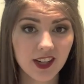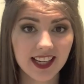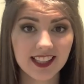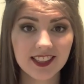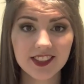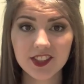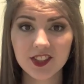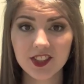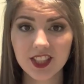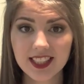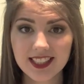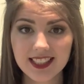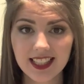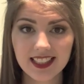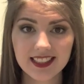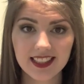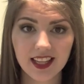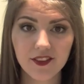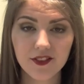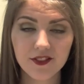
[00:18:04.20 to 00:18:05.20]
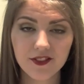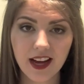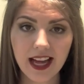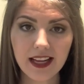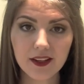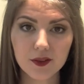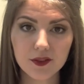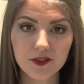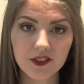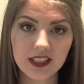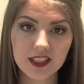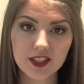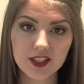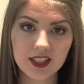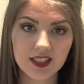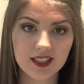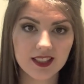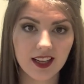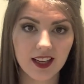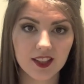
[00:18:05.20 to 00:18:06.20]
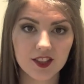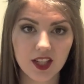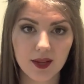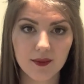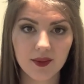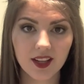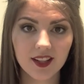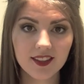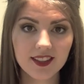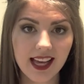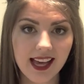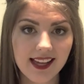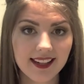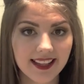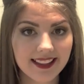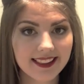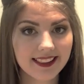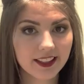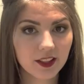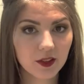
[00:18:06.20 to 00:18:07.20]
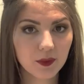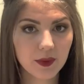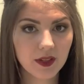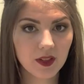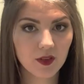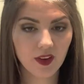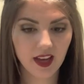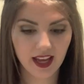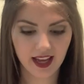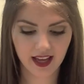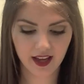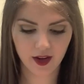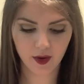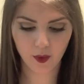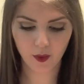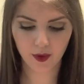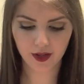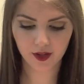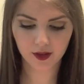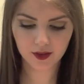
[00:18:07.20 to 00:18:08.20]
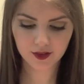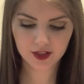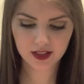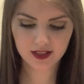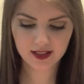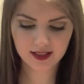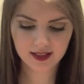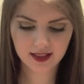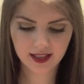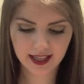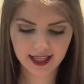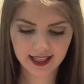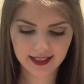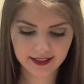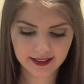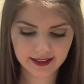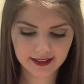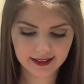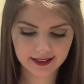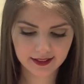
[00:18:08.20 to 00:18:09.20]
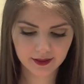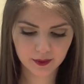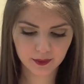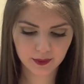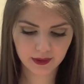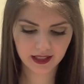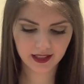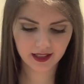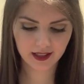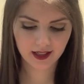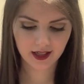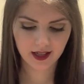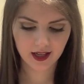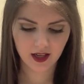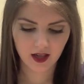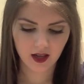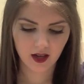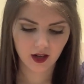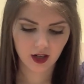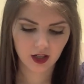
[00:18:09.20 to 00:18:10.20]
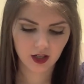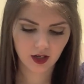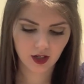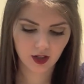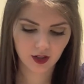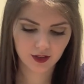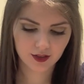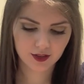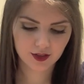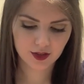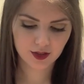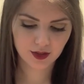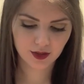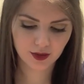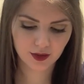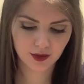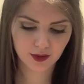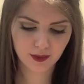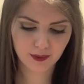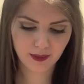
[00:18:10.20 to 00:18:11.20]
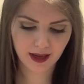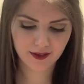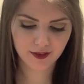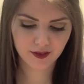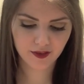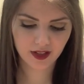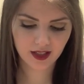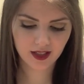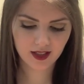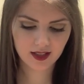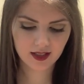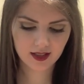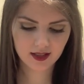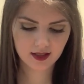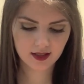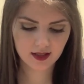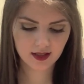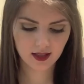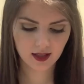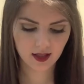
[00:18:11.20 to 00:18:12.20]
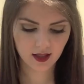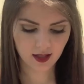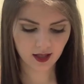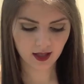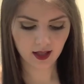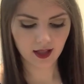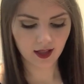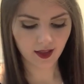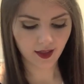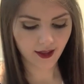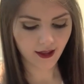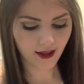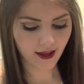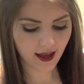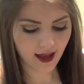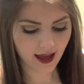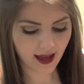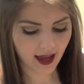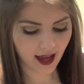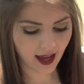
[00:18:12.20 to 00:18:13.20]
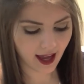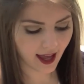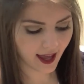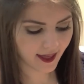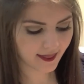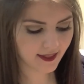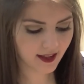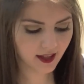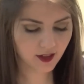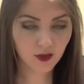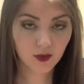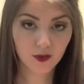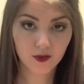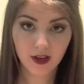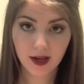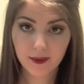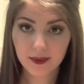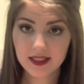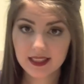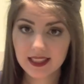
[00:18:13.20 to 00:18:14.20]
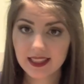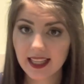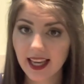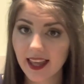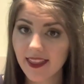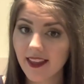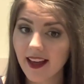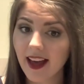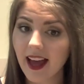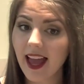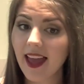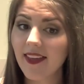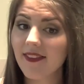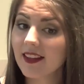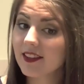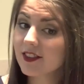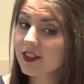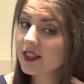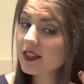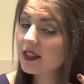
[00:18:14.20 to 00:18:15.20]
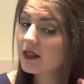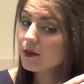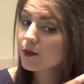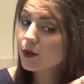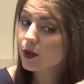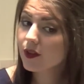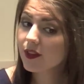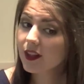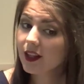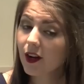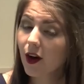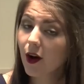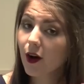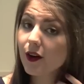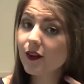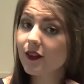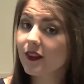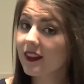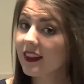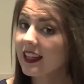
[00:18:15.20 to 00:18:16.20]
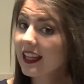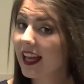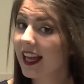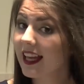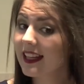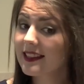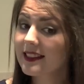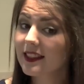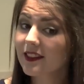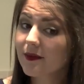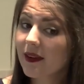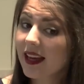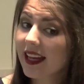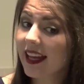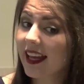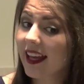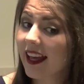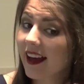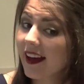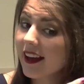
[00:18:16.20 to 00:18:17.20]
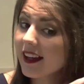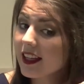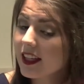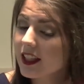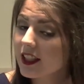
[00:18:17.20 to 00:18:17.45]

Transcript: and just as a final finishing touch, I'm going to add a little bit of hair oil, just a tiny little bit onto my fingers and then rub it together and then just smooth it over the ends of my hair